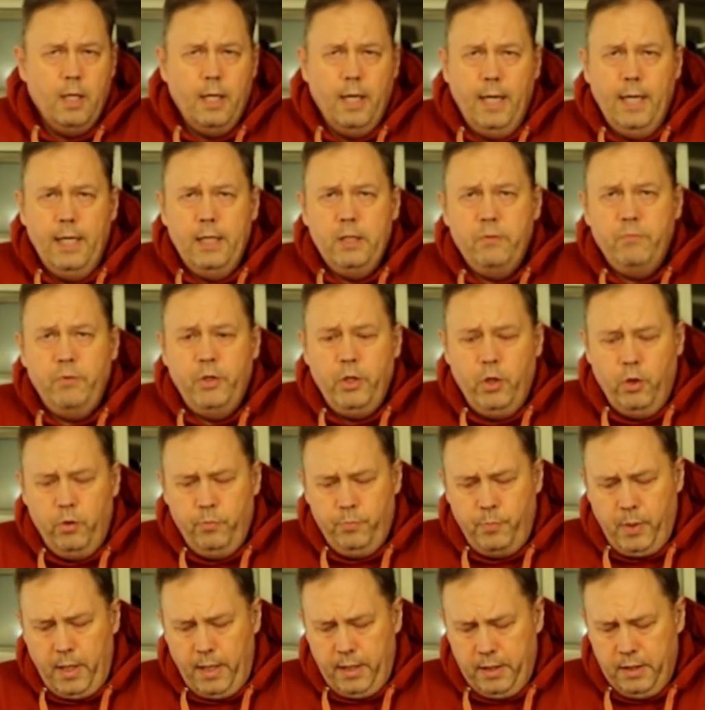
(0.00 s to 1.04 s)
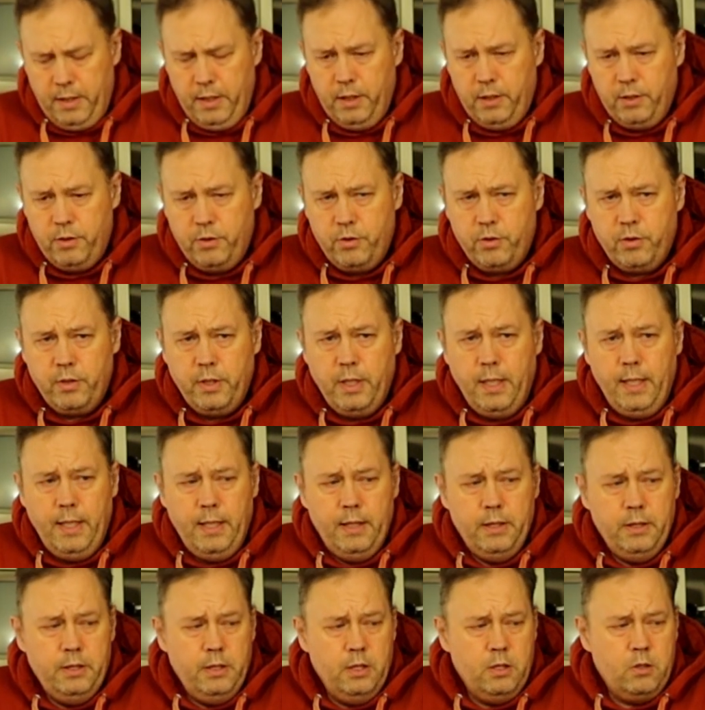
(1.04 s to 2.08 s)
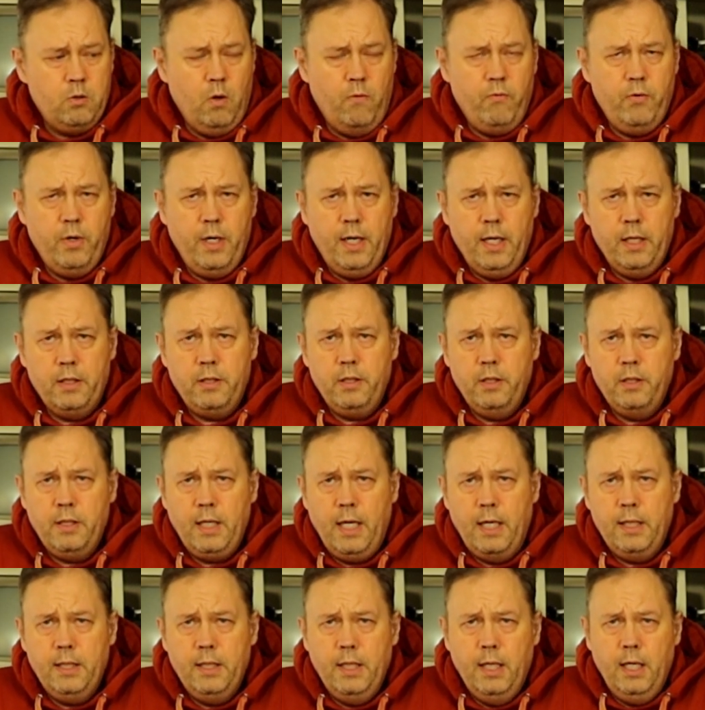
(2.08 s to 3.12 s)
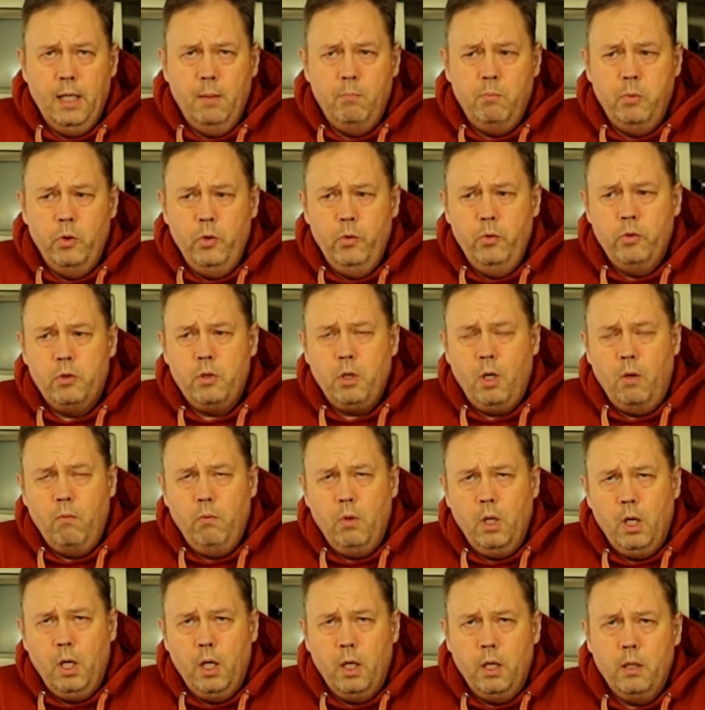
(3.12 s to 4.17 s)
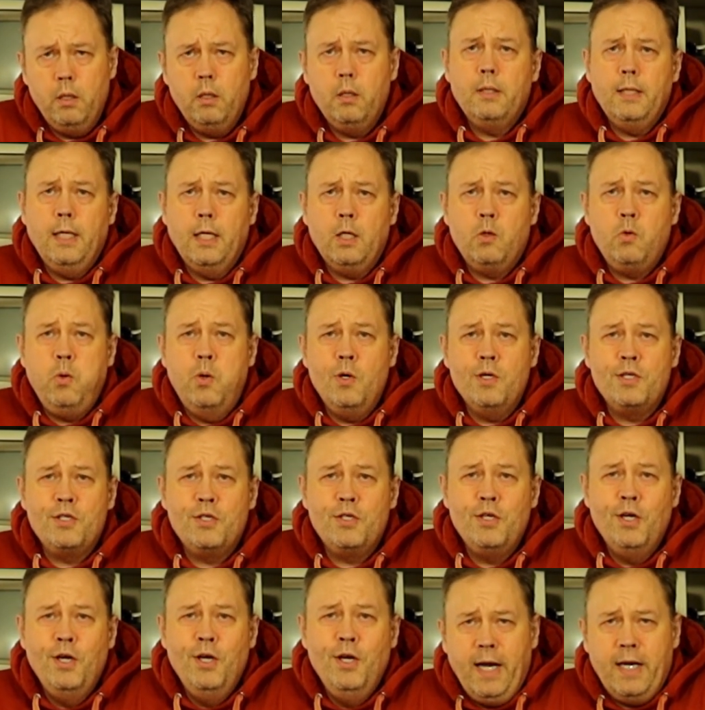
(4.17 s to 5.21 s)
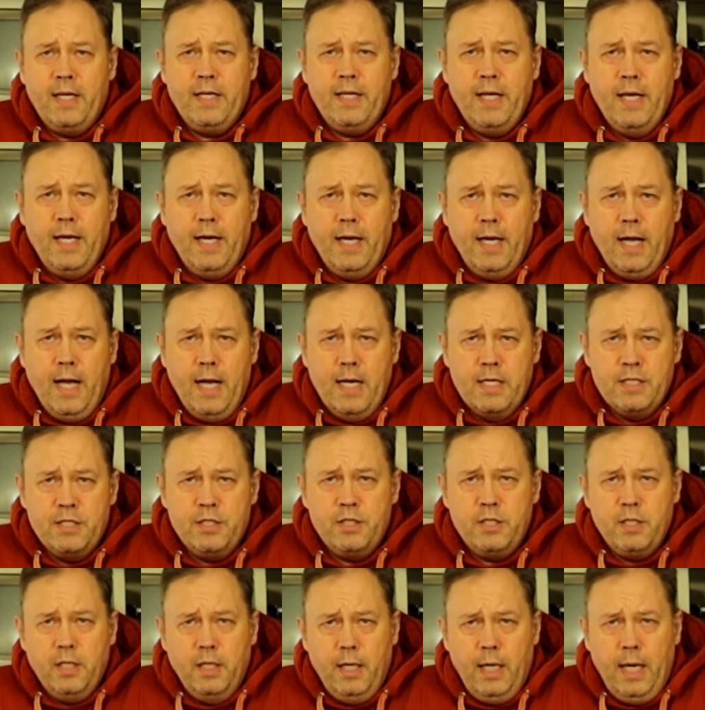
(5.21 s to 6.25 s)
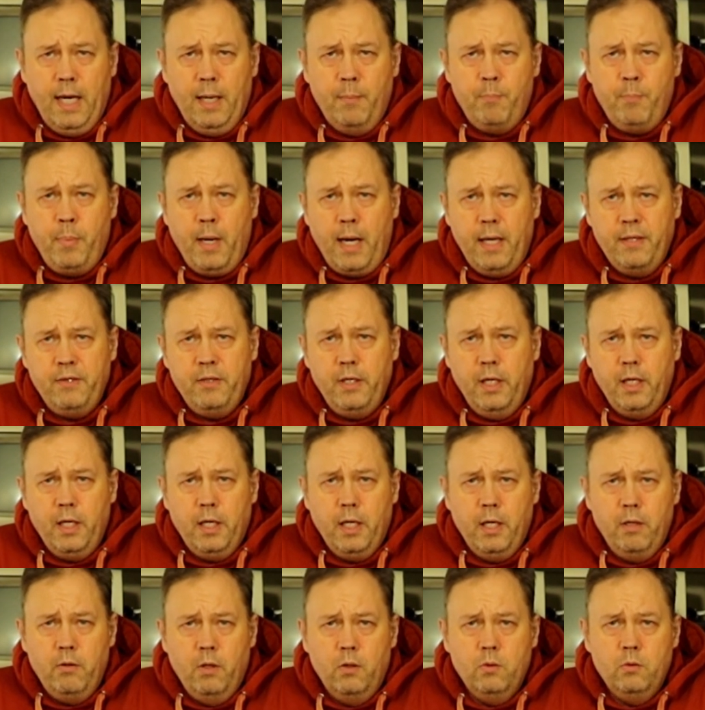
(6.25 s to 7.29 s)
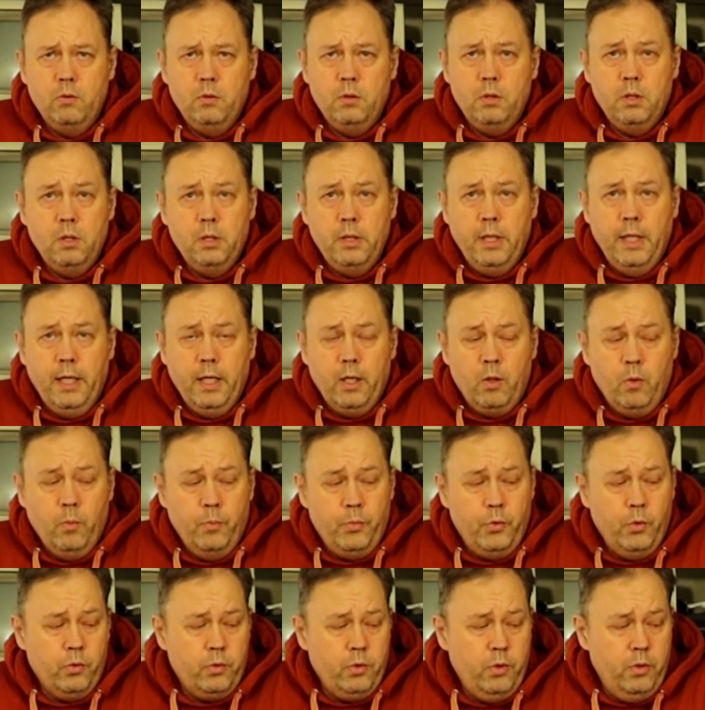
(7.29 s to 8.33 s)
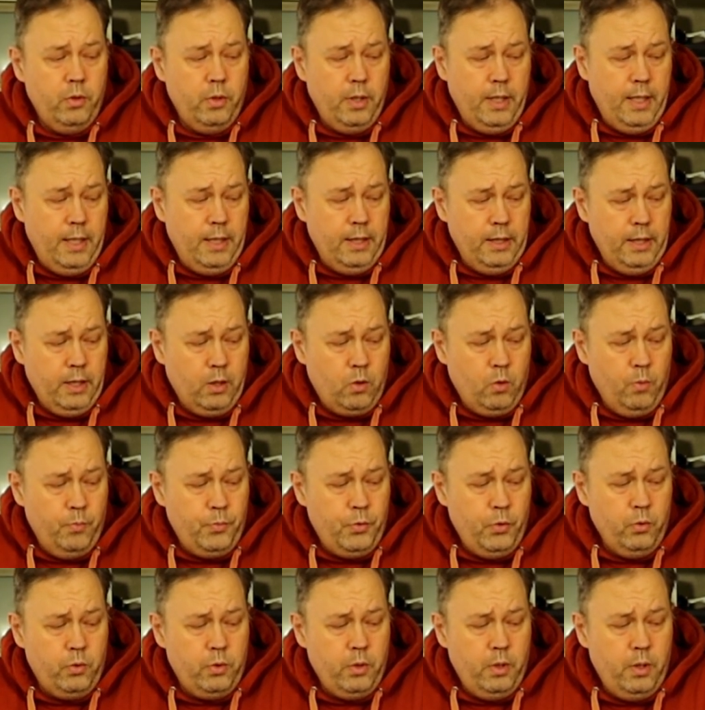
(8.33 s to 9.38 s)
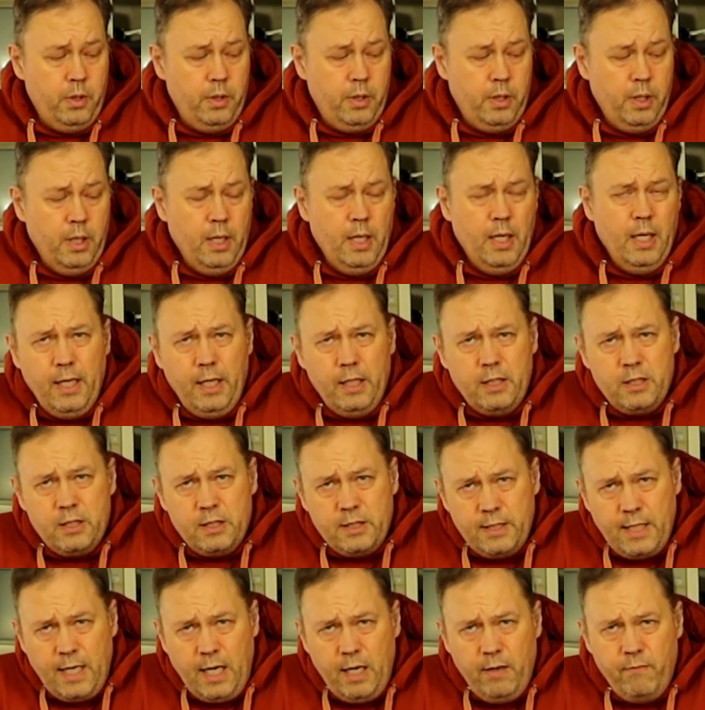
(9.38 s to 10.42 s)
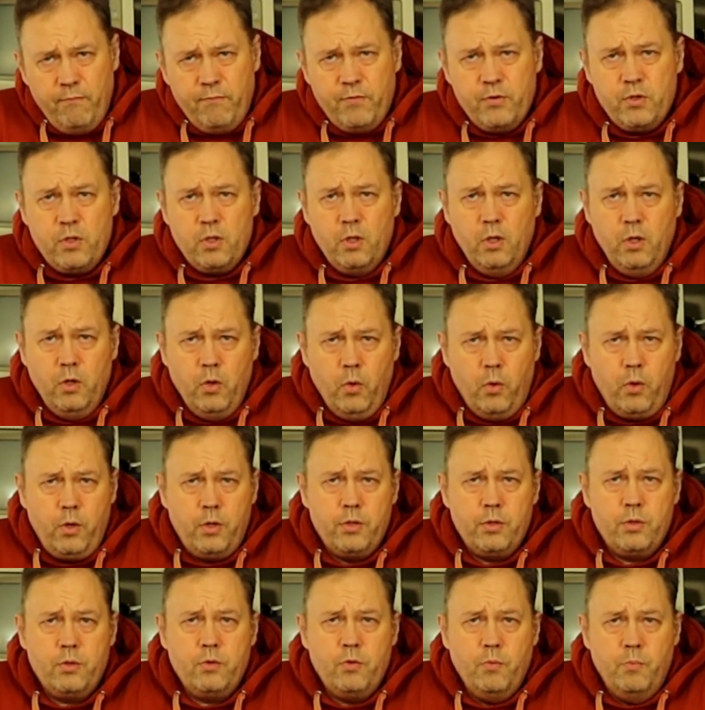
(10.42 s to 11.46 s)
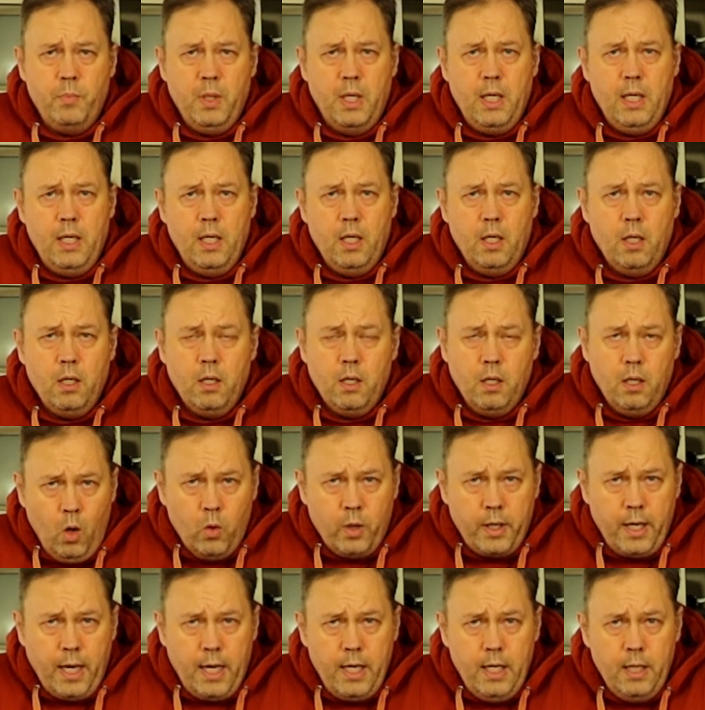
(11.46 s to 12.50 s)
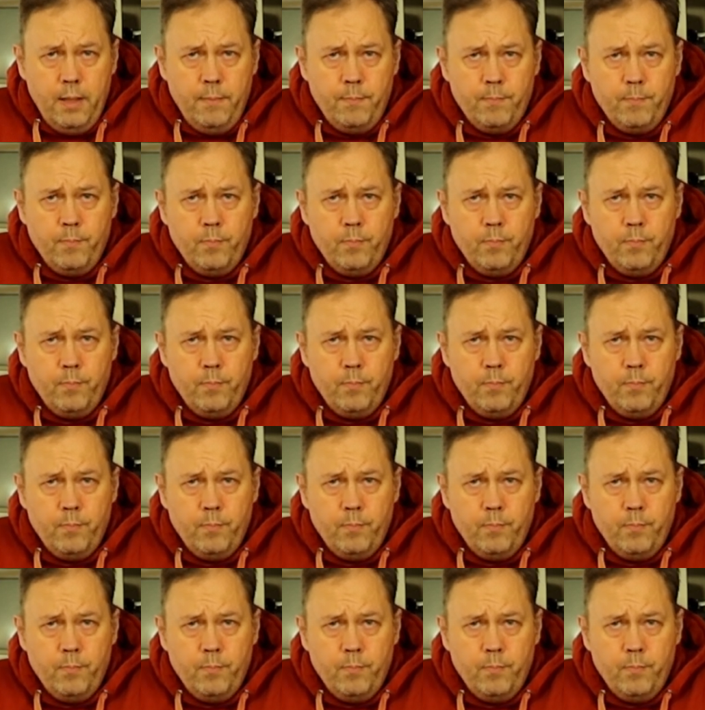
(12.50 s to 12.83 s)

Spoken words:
And we unpacked it and discovered that it had a blue towel that was acting as a padding around the computer, and the computer itself looks to be okay,